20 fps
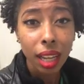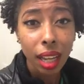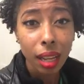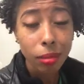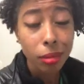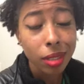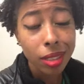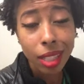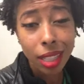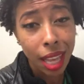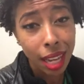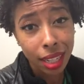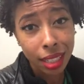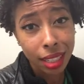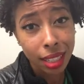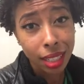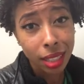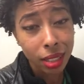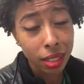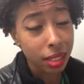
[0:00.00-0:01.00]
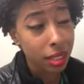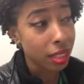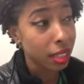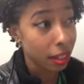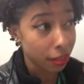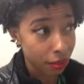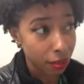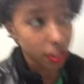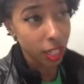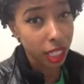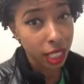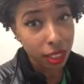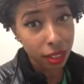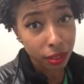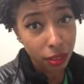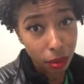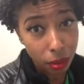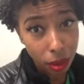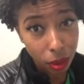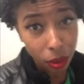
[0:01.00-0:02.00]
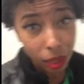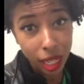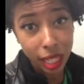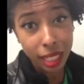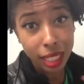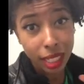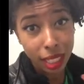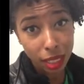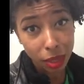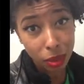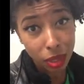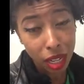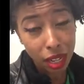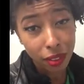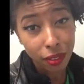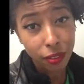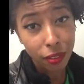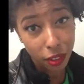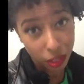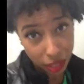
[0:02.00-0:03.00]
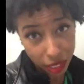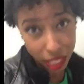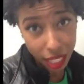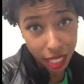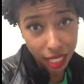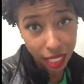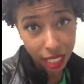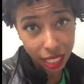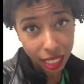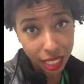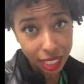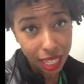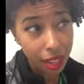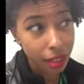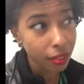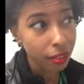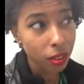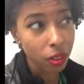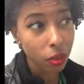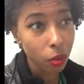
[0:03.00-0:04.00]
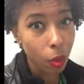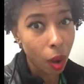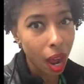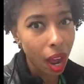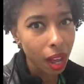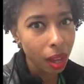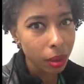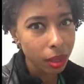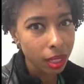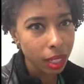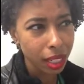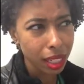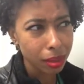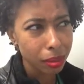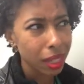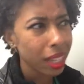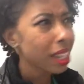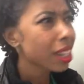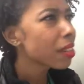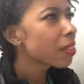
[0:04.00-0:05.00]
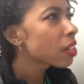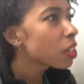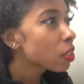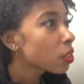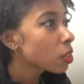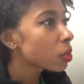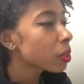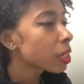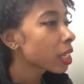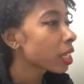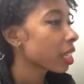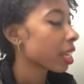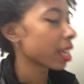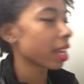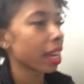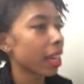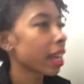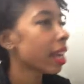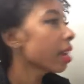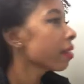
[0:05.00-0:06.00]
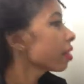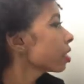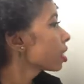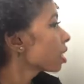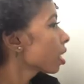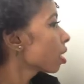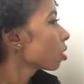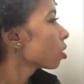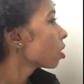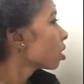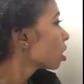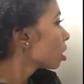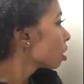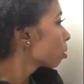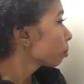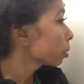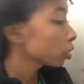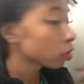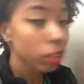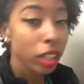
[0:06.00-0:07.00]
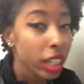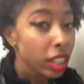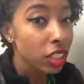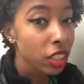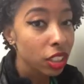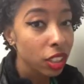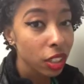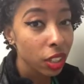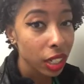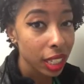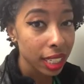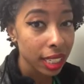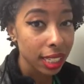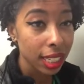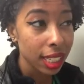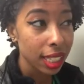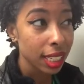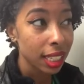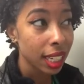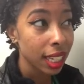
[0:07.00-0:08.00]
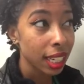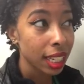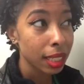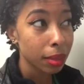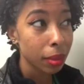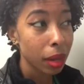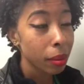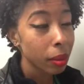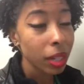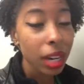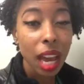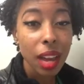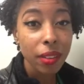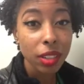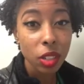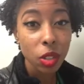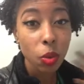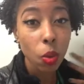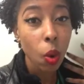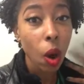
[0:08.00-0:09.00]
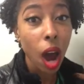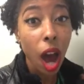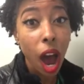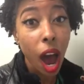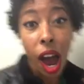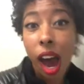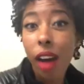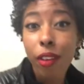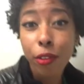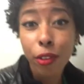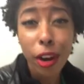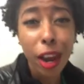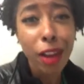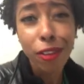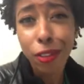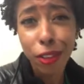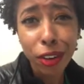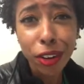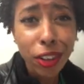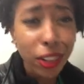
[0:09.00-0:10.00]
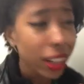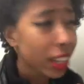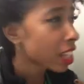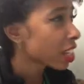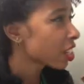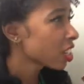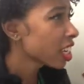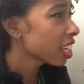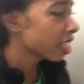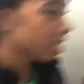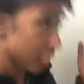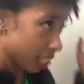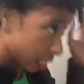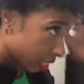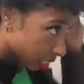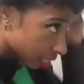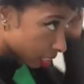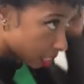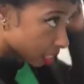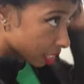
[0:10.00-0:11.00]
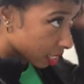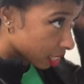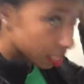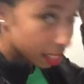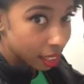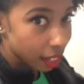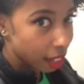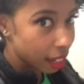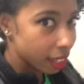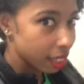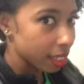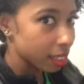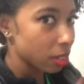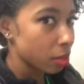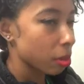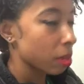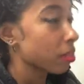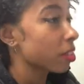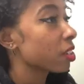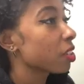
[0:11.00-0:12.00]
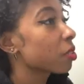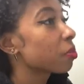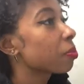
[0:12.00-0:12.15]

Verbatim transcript: I'm just glad it looks different from the way it did when I first cut it. Cause I, for a while, I was like, is my hair even growing? Like, I can't even tell. My shrinkage is crazy. Like, it's, I'm gonna have a toit forever. Like, shit. Sorry, excuse my French.